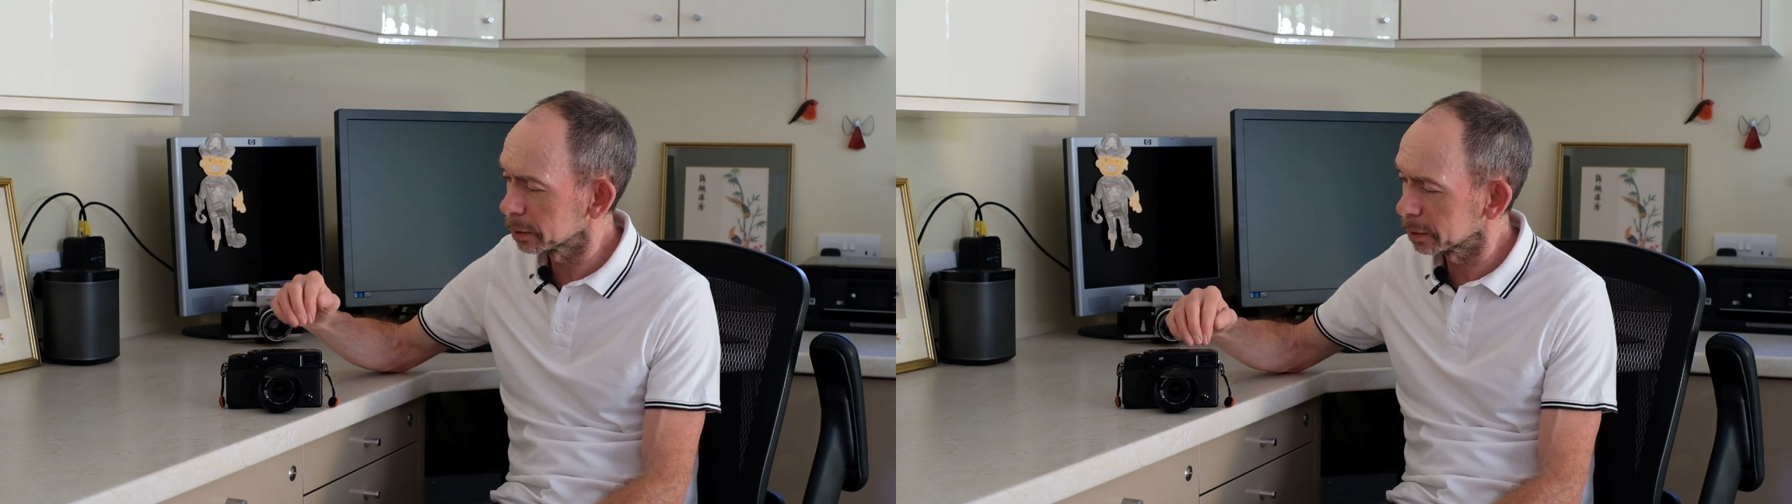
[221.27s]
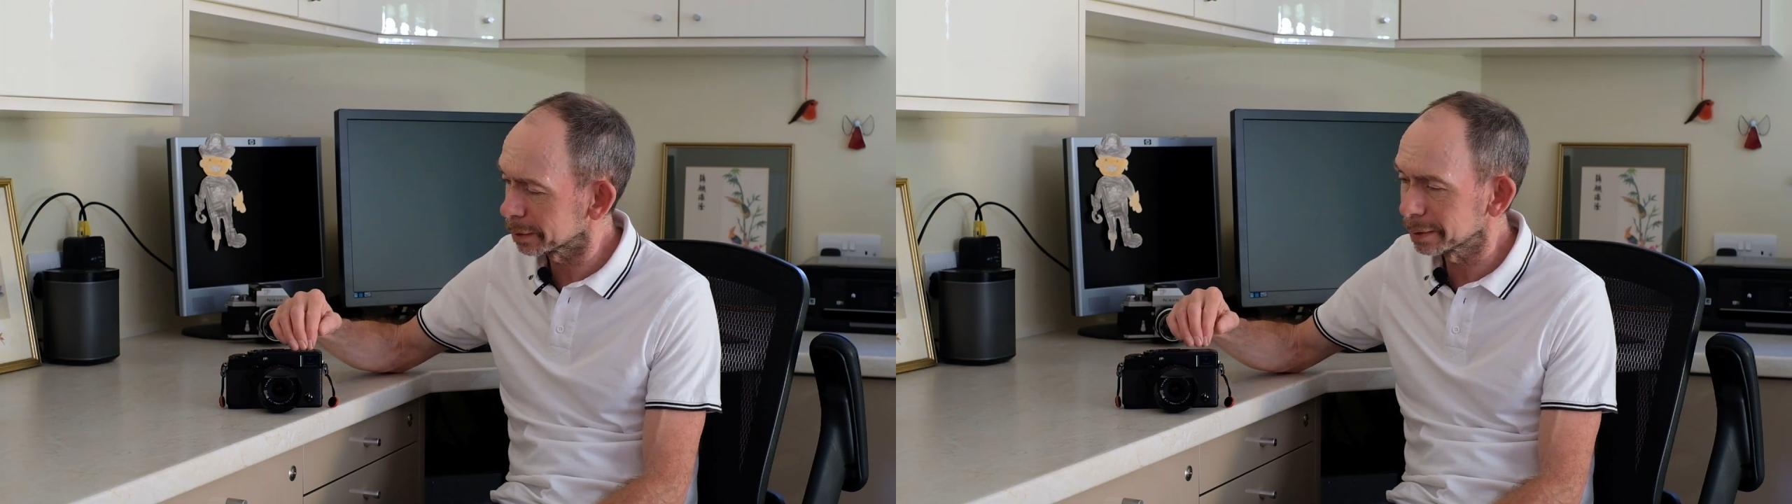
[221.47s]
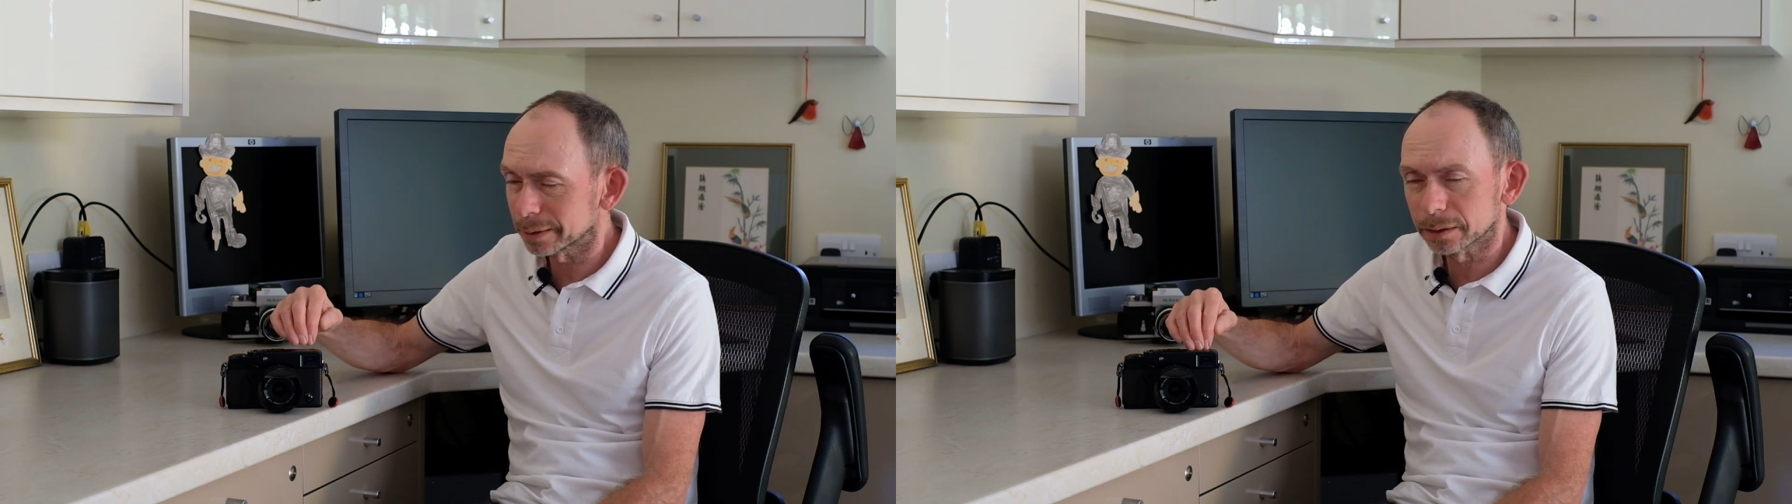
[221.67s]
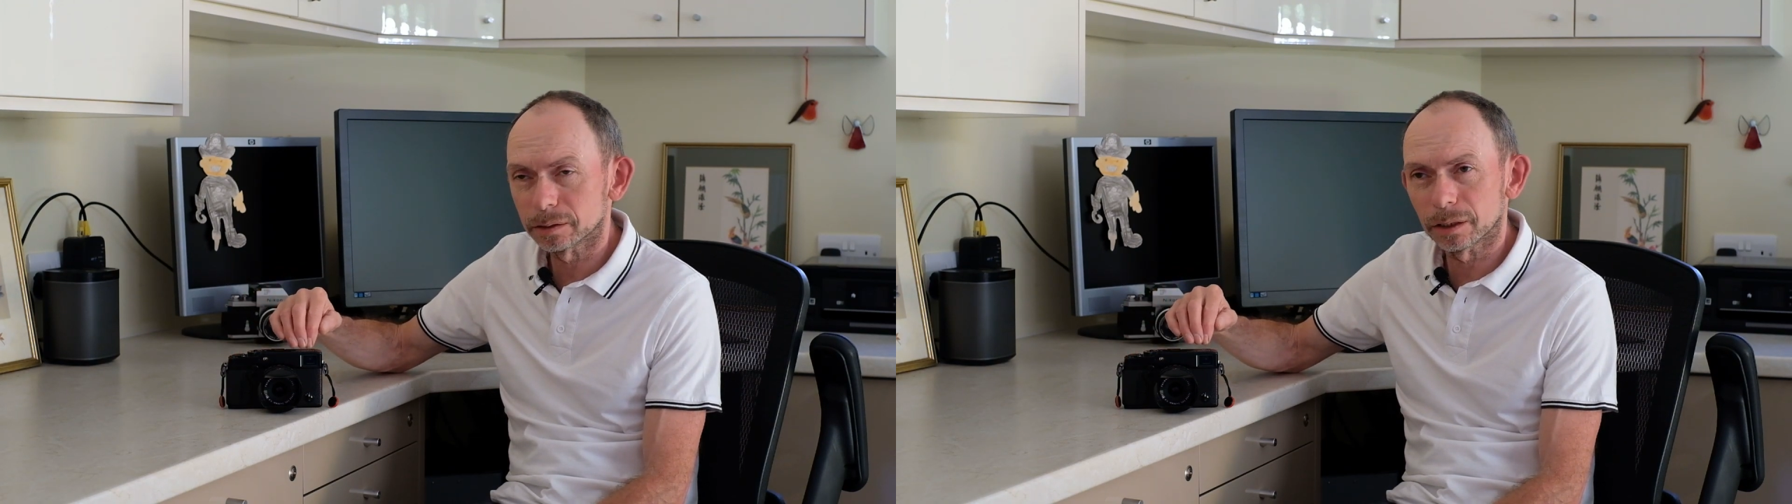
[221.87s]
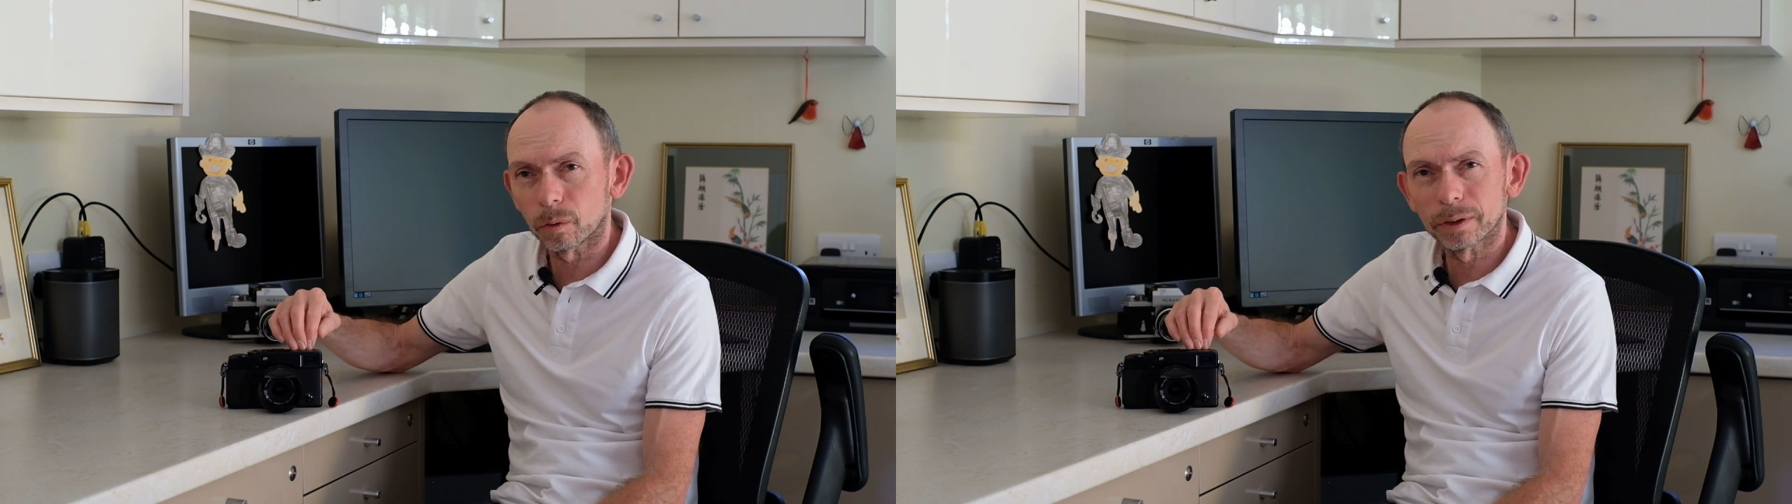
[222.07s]

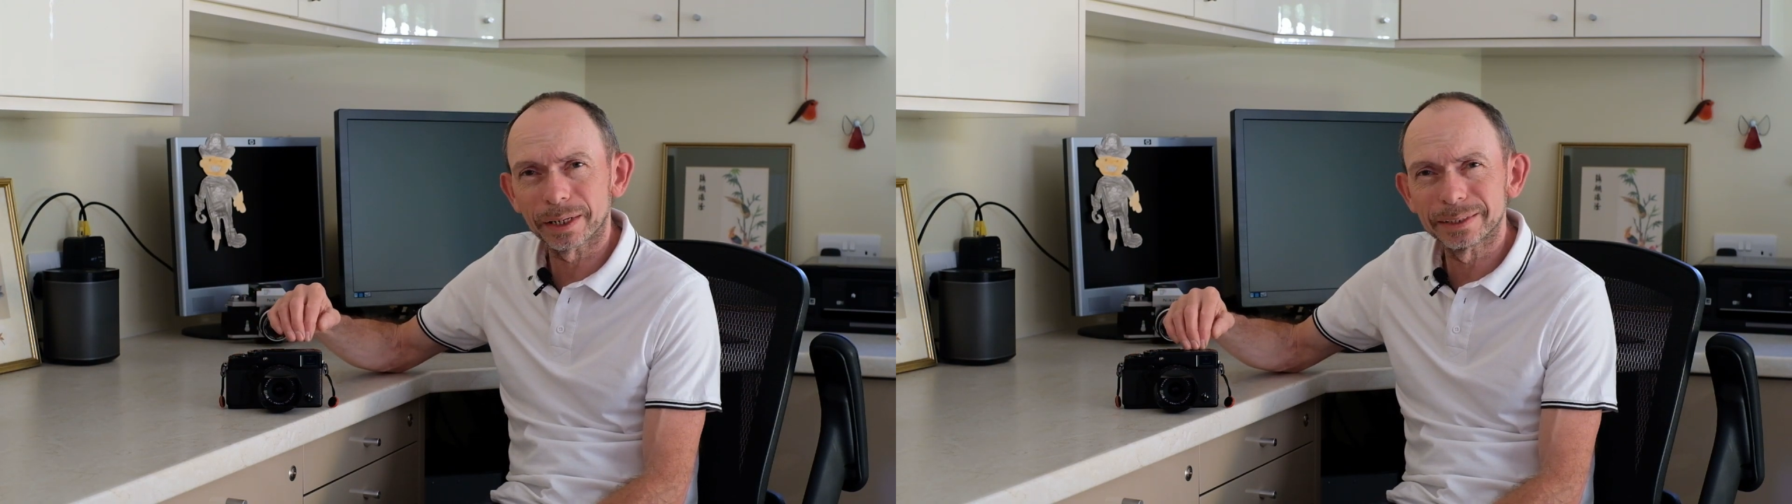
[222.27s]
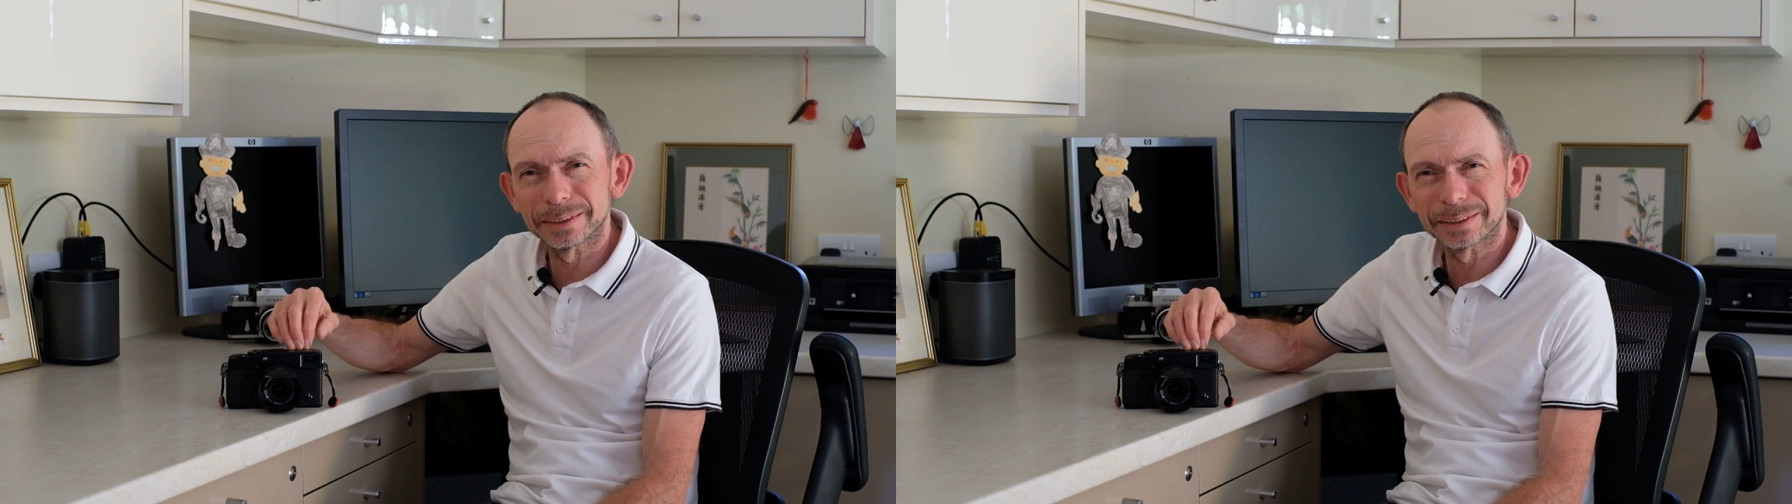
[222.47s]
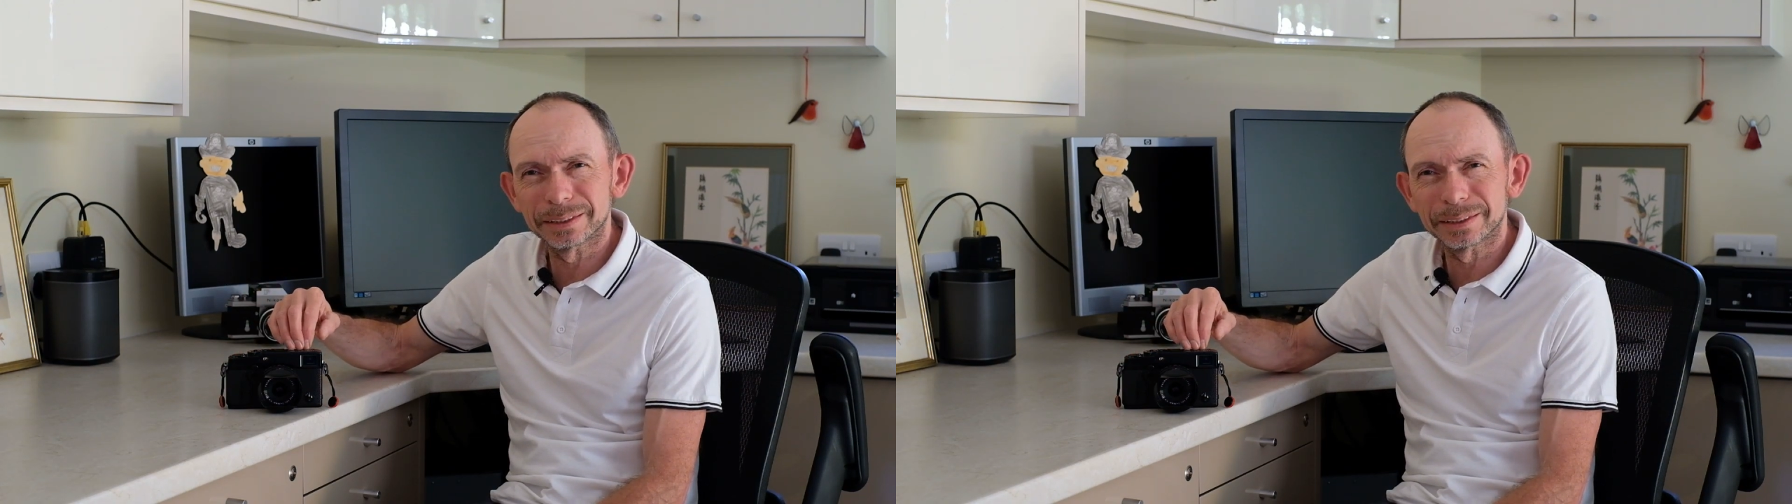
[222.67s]
The longer lenses